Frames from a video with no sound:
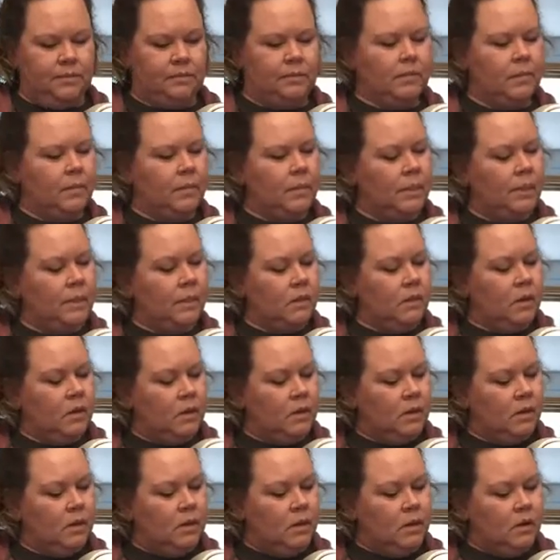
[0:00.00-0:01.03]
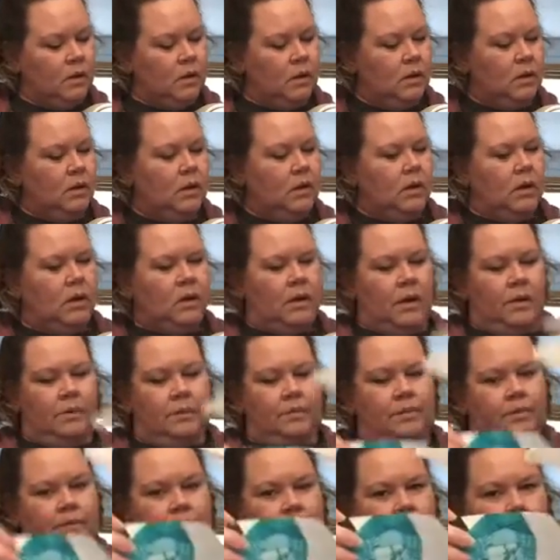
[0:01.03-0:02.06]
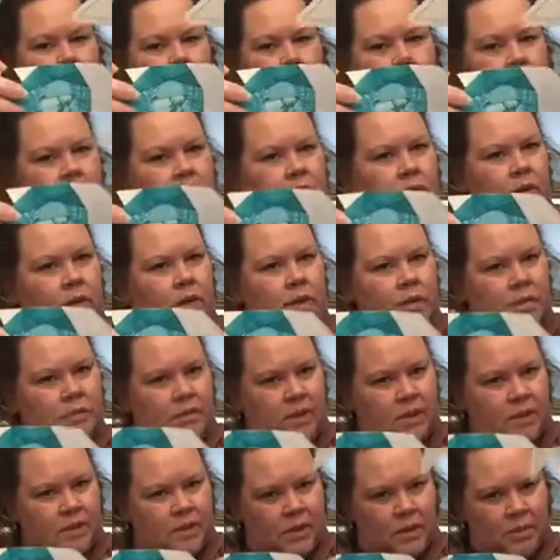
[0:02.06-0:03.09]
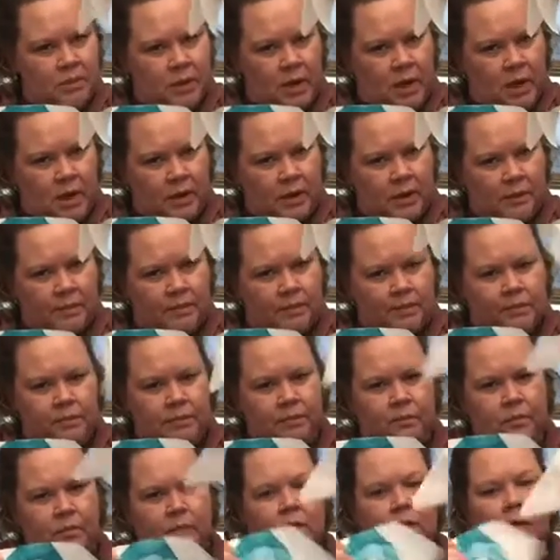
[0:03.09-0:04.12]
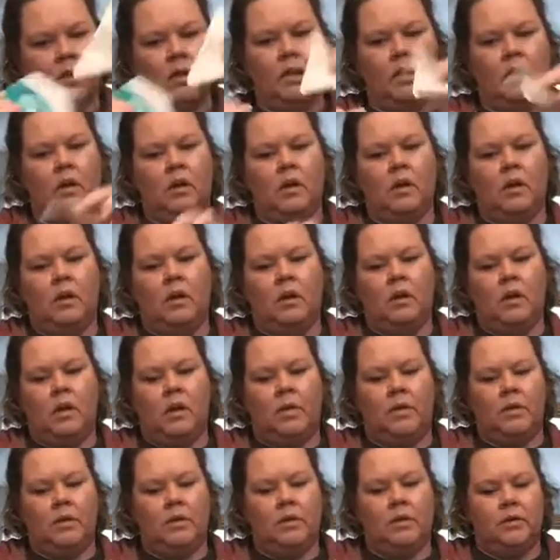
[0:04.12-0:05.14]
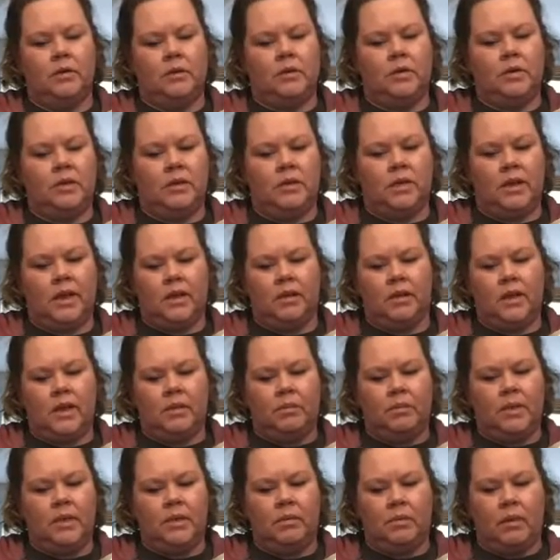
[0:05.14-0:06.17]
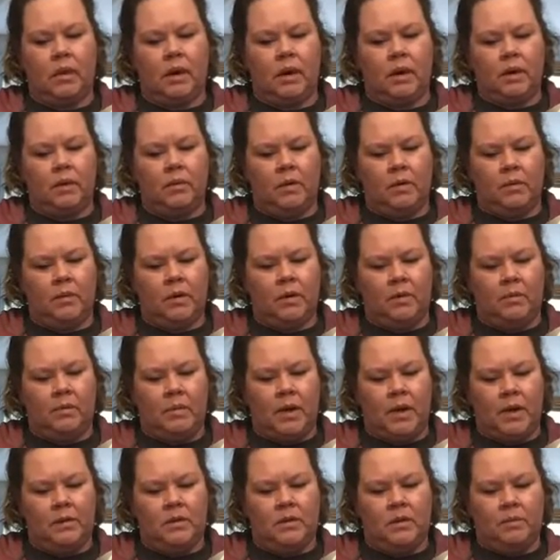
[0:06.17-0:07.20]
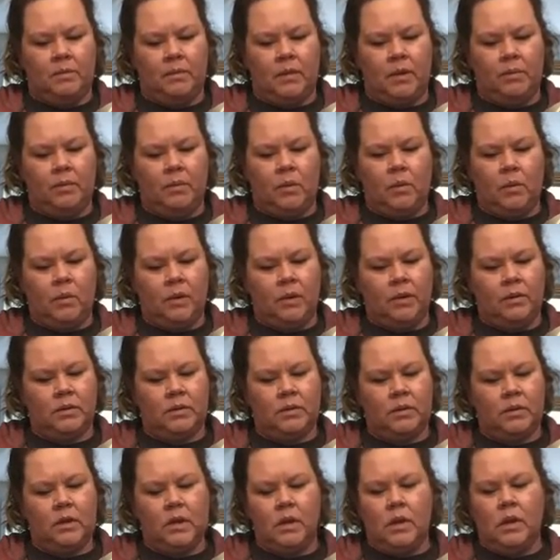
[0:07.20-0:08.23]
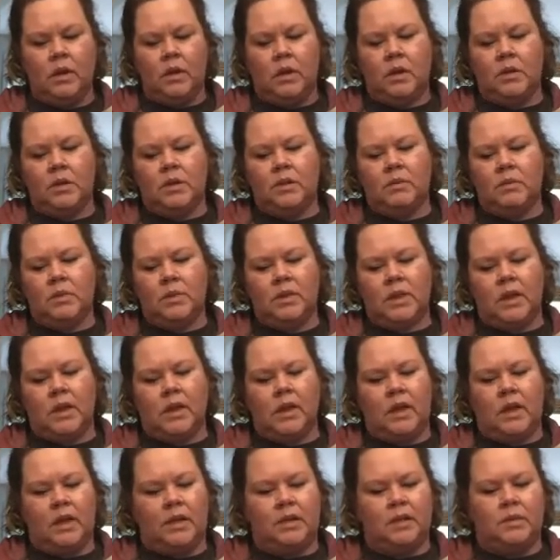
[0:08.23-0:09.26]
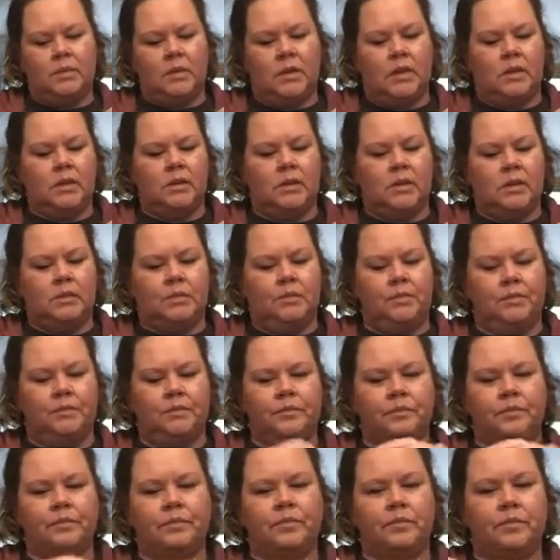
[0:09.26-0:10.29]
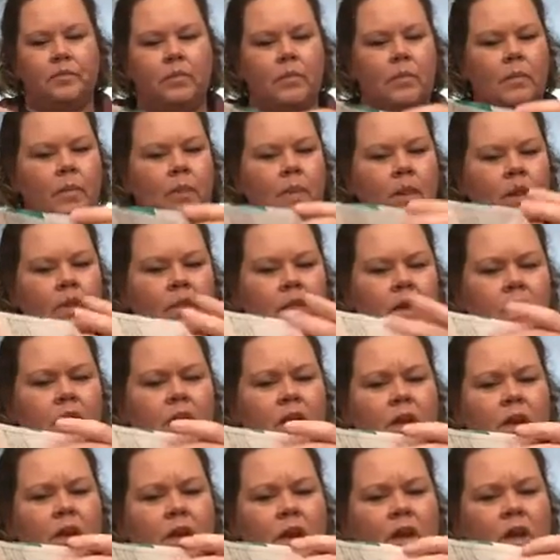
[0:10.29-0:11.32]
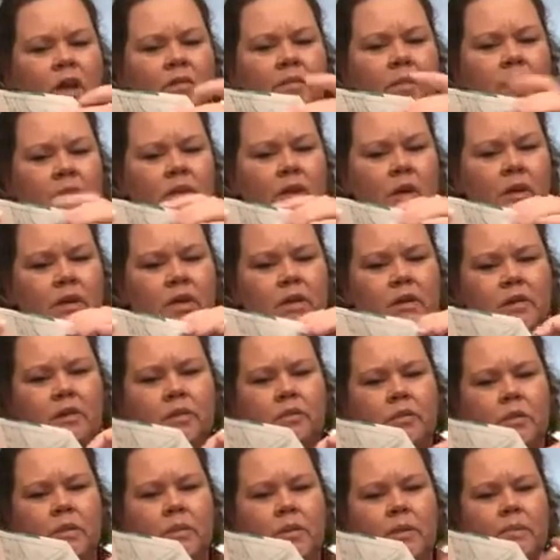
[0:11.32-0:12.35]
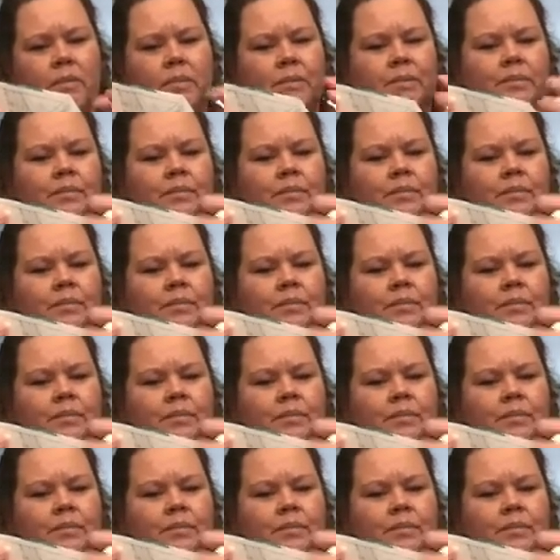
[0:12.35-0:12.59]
All right, so here's my C block. I'm going to just like that B block, where I'm going to match up my points. This one's kind of nice because they already cut off my dog ears for me.